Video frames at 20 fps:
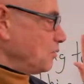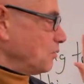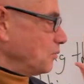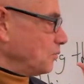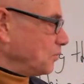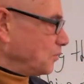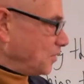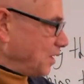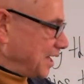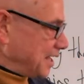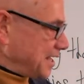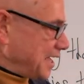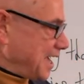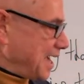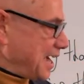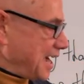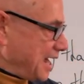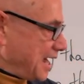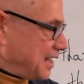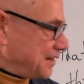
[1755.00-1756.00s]
wanna
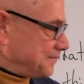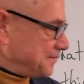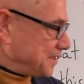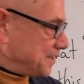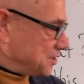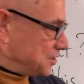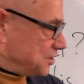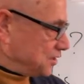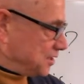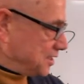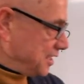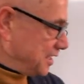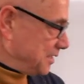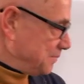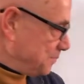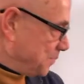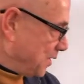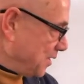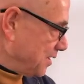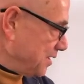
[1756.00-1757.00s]
have a
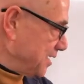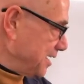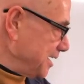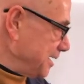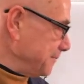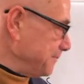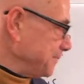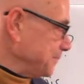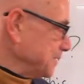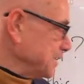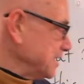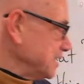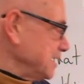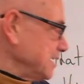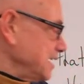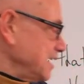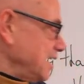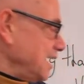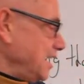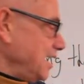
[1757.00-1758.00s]
cooking party.
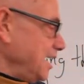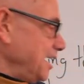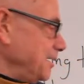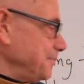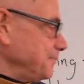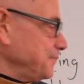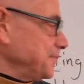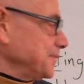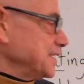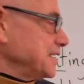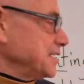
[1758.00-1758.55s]
Um,